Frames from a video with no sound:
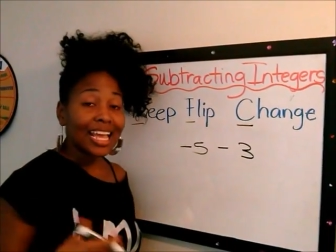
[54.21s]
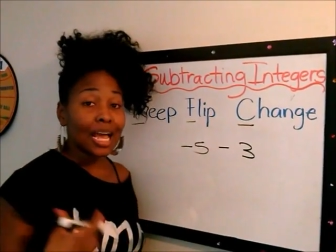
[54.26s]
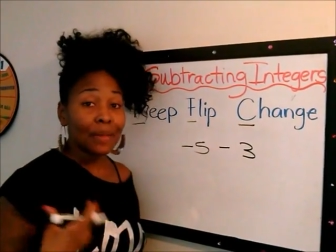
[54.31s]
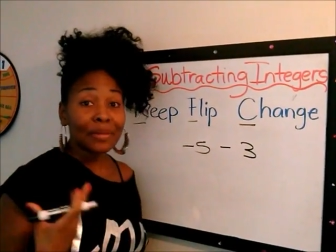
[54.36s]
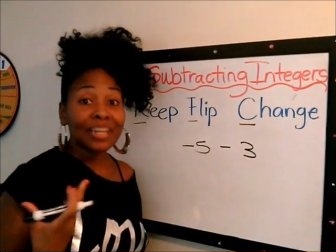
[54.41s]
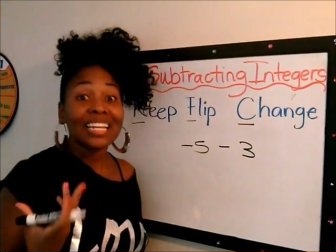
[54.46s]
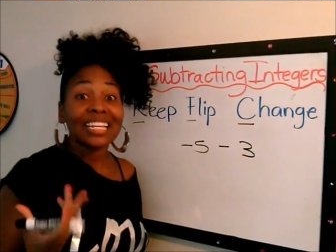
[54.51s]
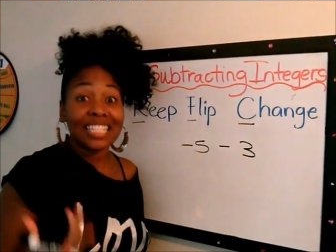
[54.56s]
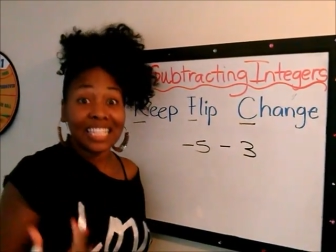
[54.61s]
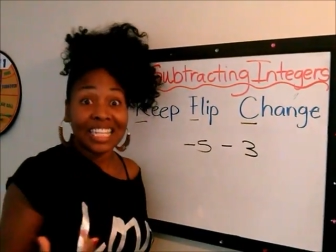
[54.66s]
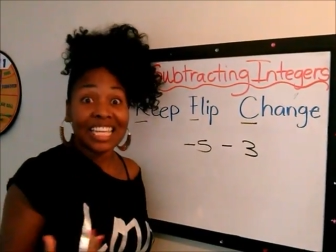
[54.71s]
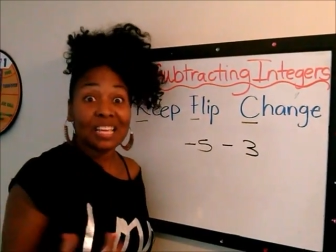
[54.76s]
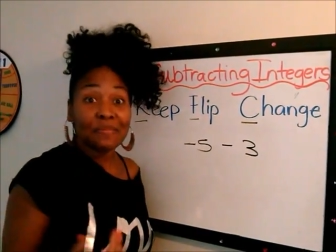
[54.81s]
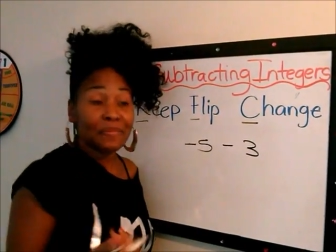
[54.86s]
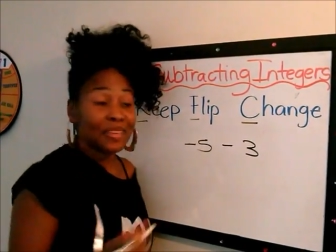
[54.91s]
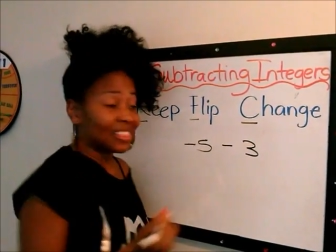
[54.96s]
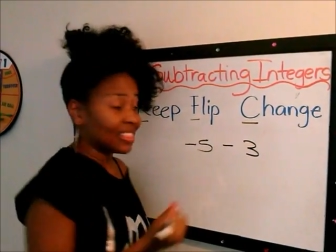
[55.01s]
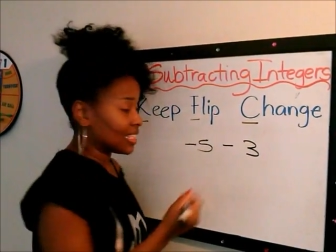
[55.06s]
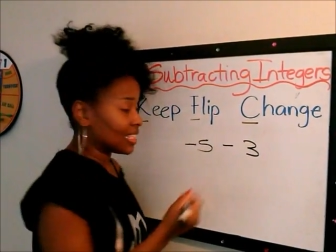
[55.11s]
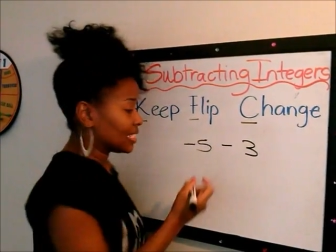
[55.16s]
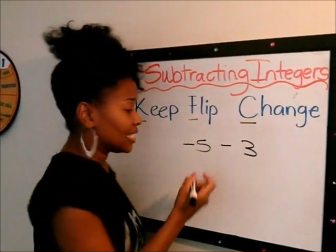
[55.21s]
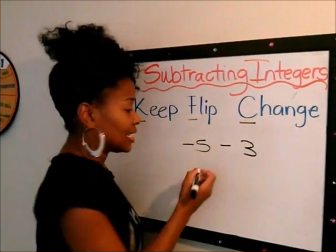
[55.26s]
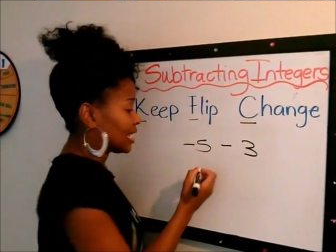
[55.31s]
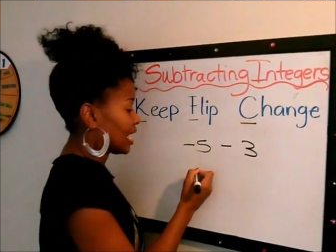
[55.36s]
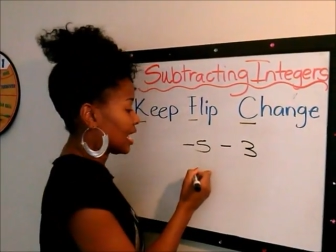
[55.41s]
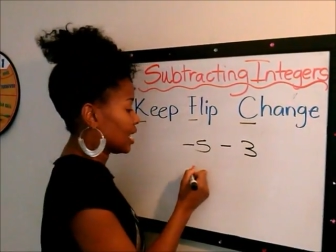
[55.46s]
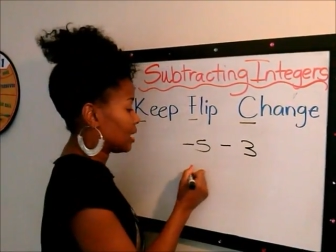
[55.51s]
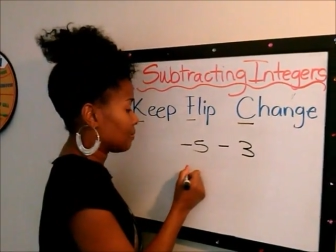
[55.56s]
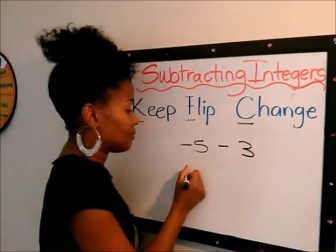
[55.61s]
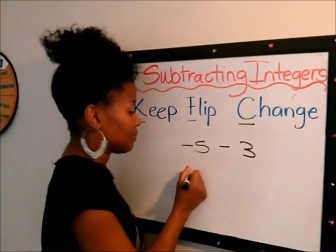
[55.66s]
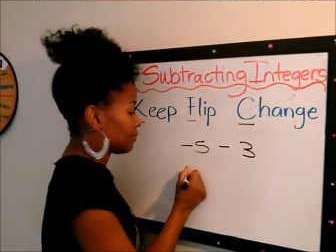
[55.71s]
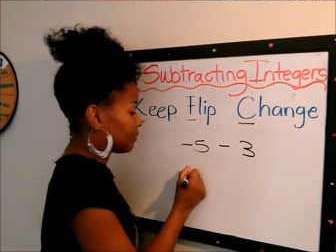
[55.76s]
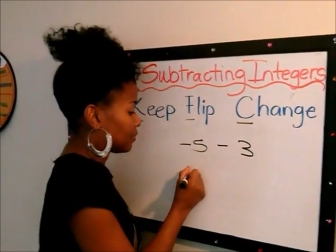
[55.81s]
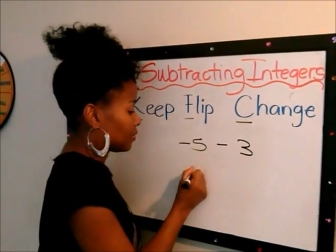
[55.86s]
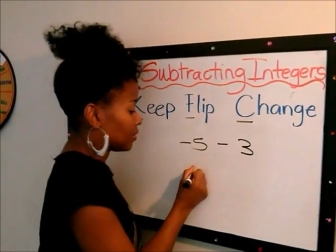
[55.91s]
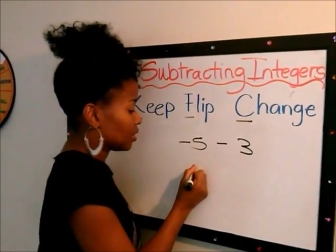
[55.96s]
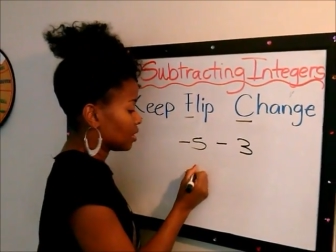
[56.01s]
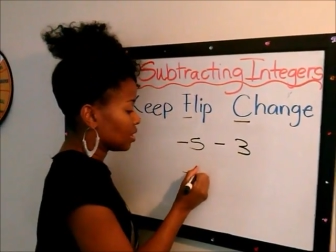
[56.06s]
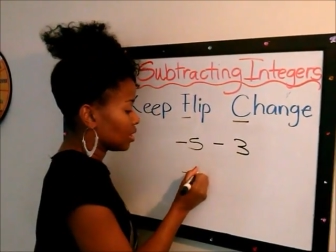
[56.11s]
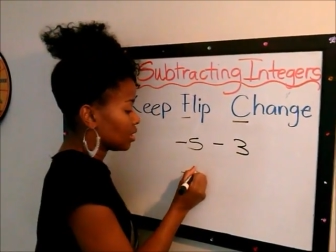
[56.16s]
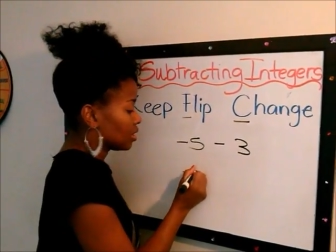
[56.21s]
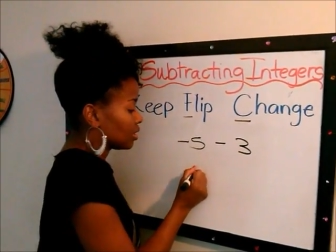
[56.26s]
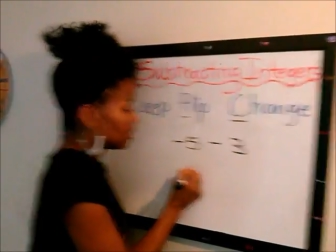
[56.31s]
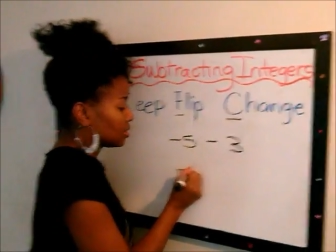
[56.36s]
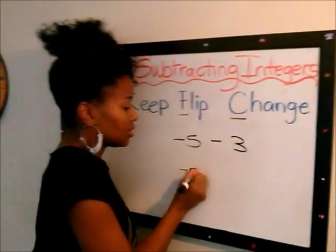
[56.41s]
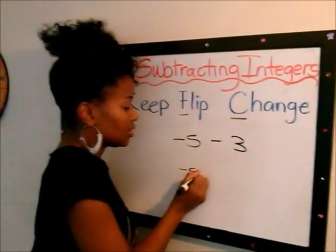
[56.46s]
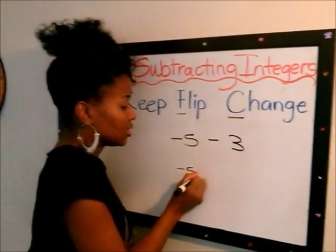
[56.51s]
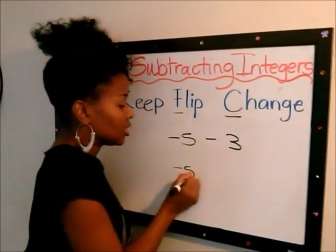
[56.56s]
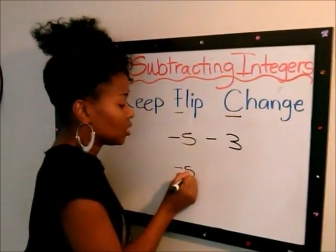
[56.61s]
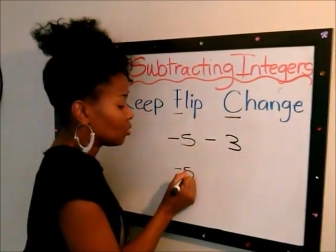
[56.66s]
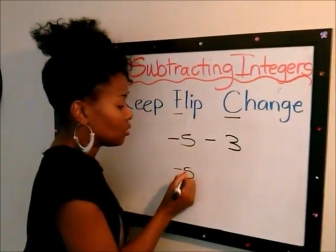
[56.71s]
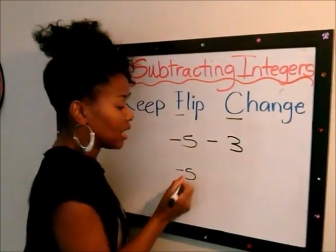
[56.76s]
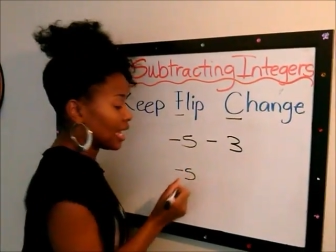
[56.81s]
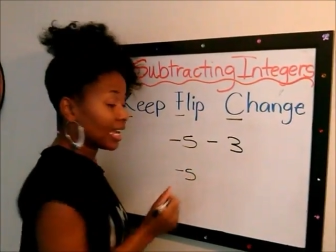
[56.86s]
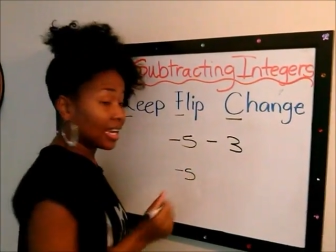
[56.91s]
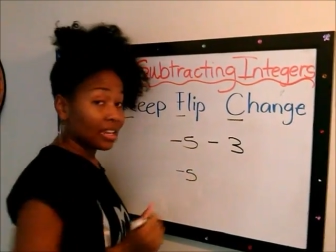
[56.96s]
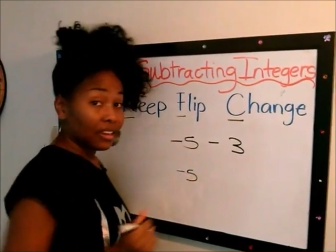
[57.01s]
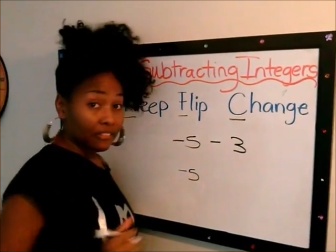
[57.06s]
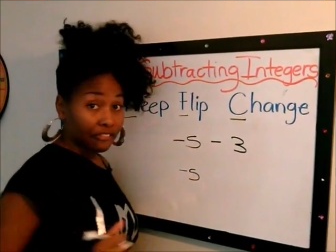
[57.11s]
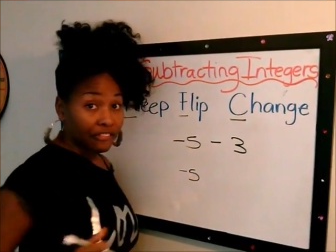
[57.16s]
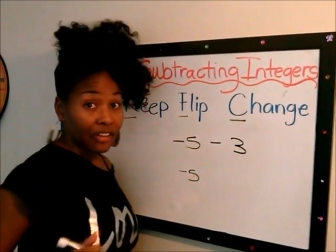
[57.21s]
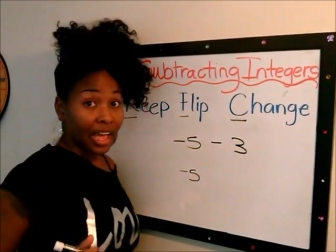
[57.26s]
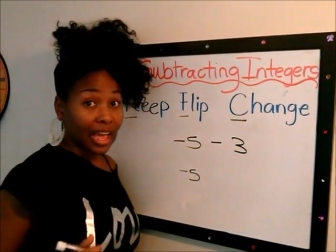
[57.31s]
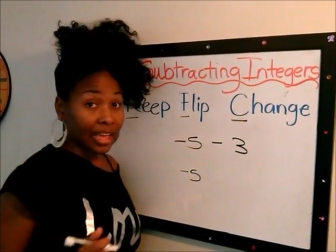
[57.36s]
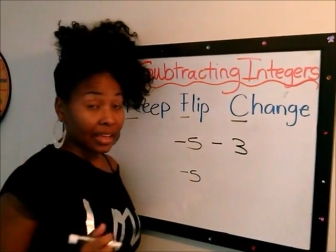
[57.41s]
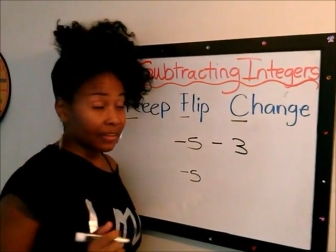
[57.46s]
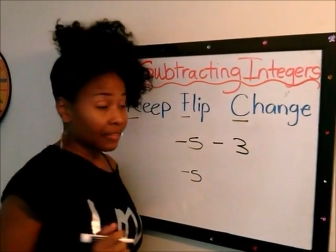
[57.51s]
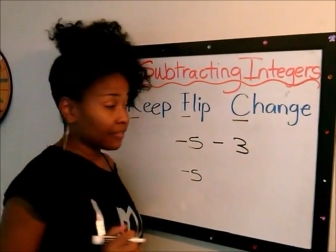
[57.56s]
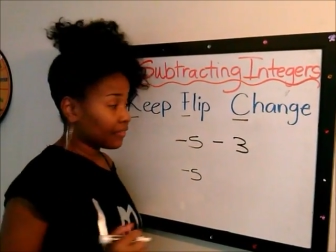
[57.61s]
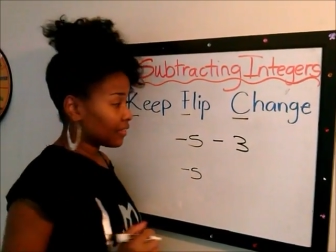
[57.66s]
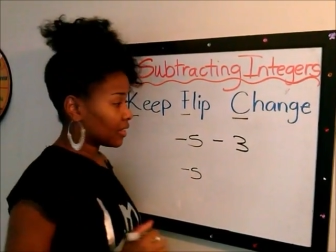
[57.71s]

I'm going to keep it the same. So negative 5.